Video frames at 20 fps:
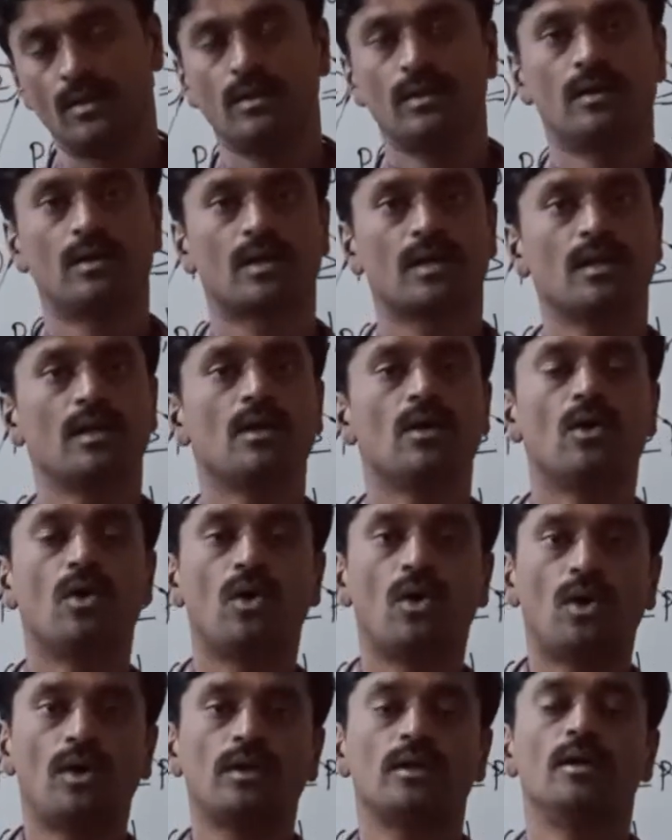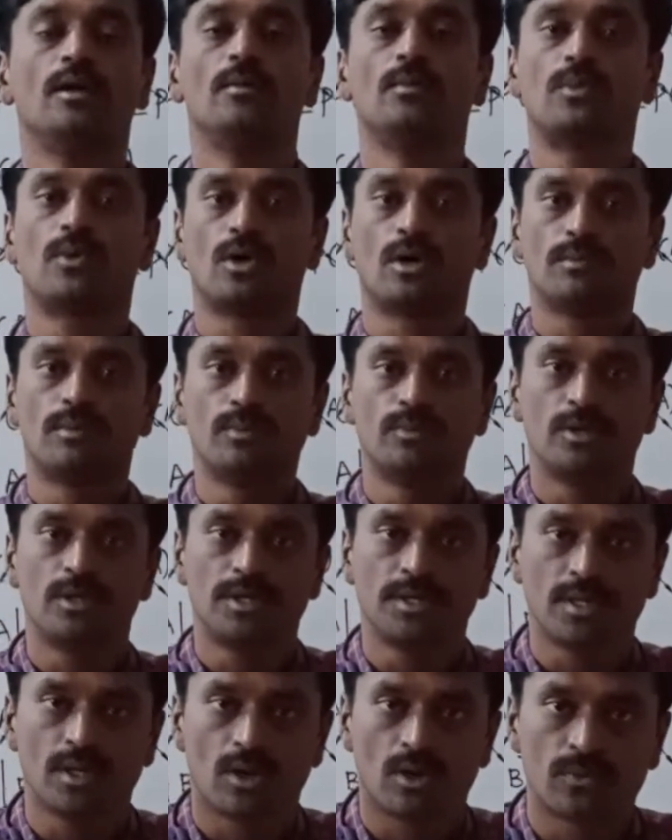Okay, or
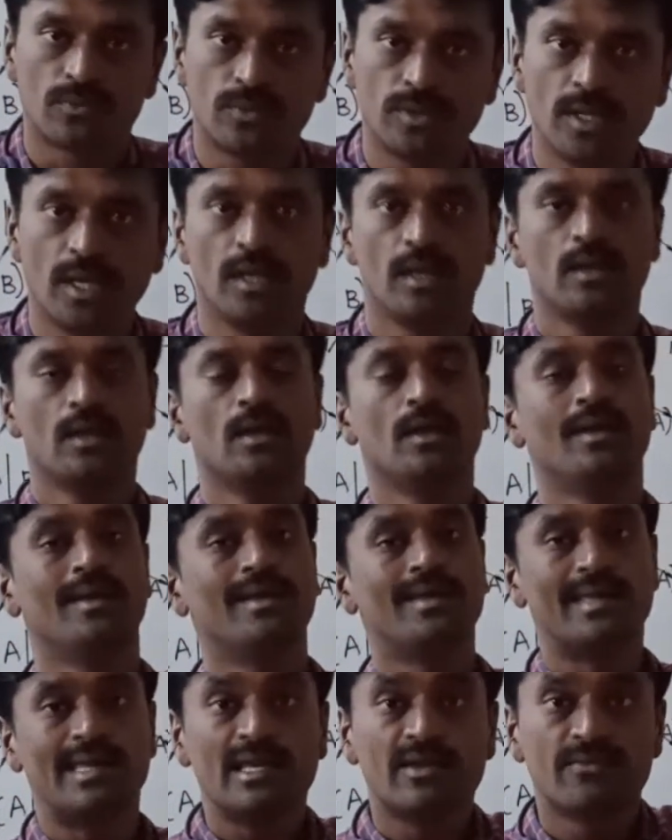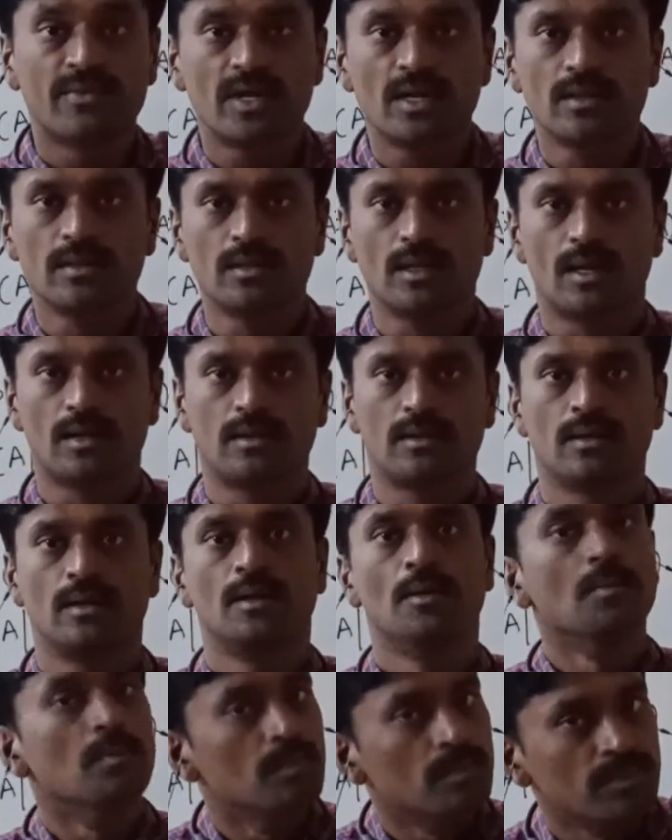probability of A given that
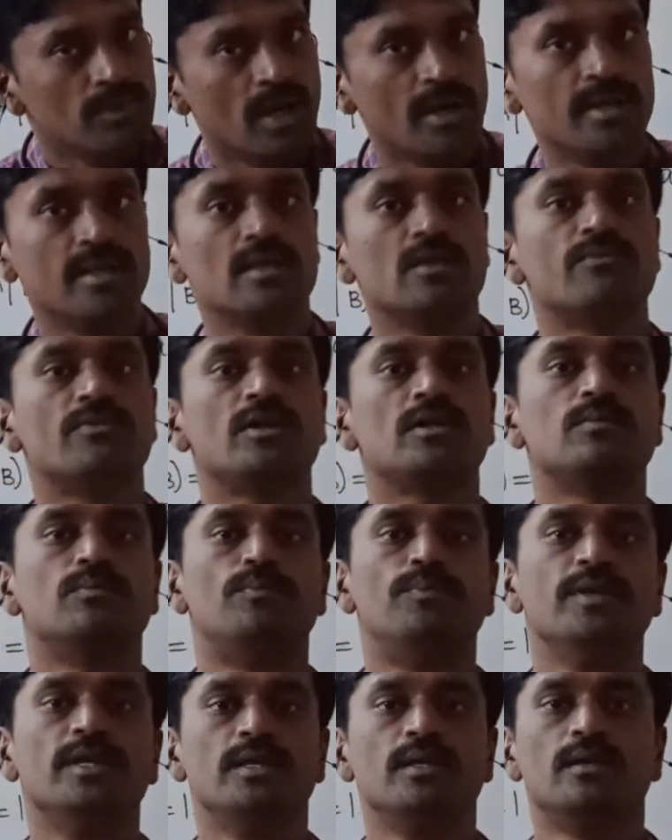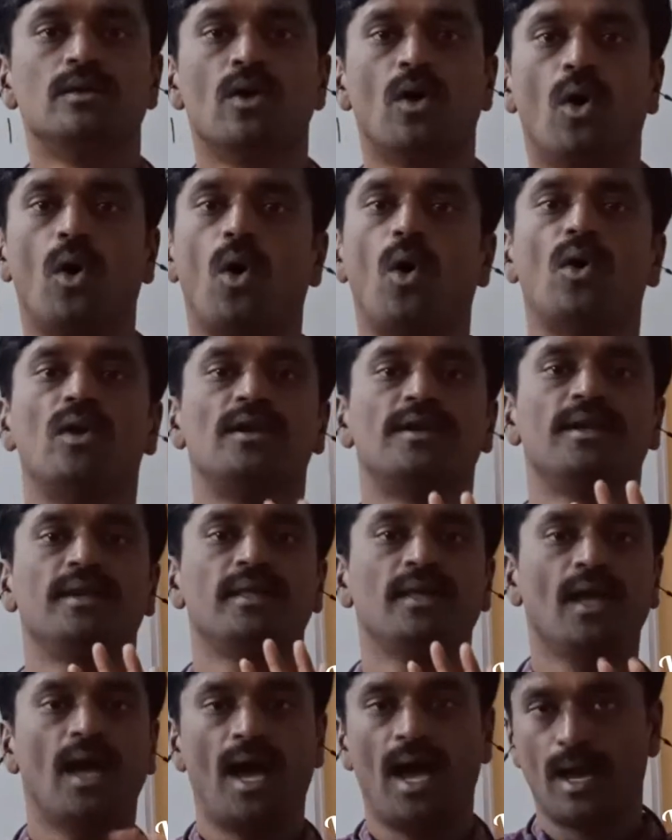the event B
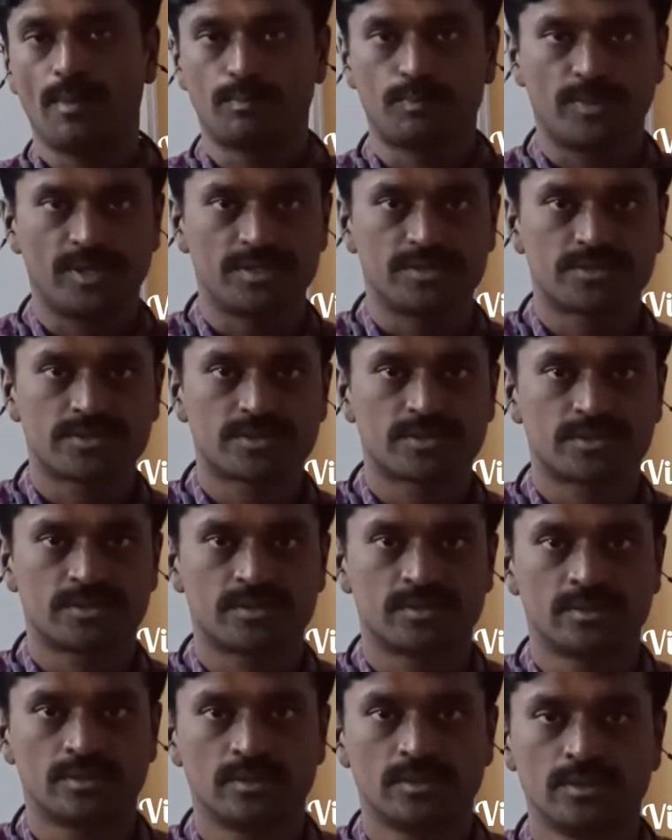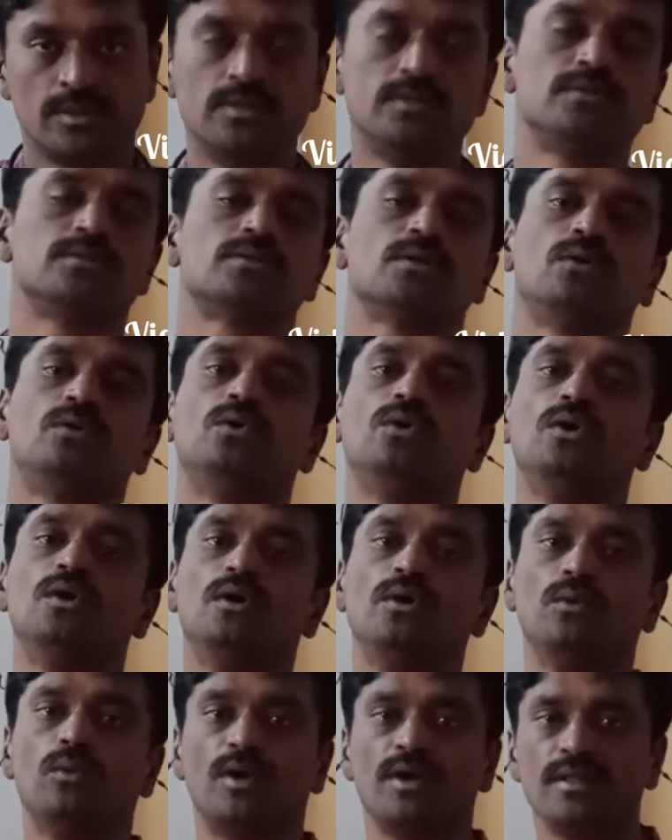already happens. So
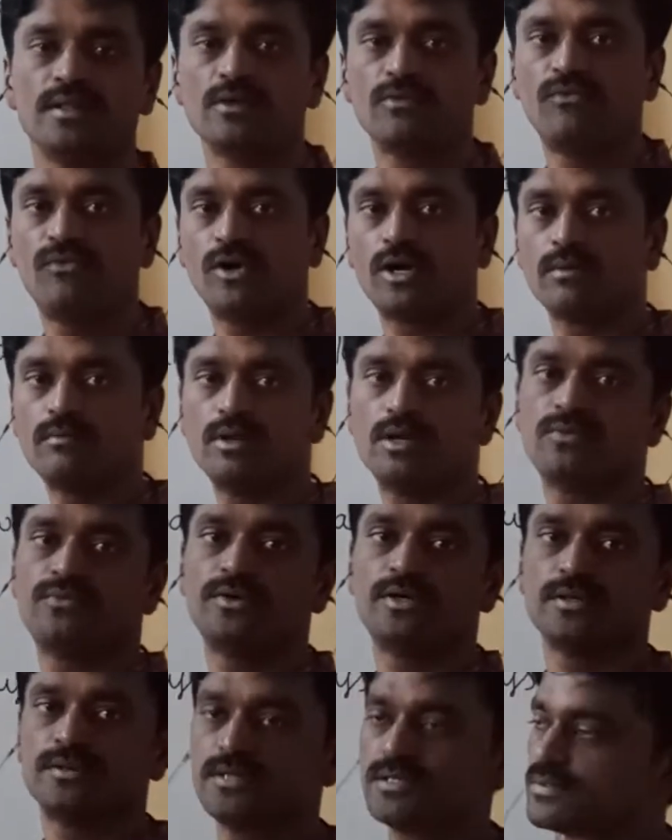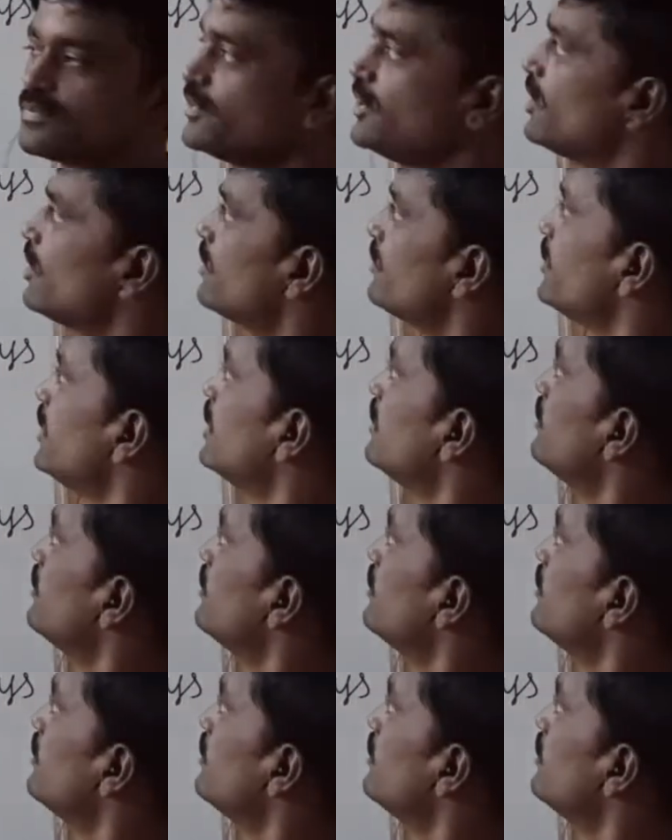what is the formula for this P of A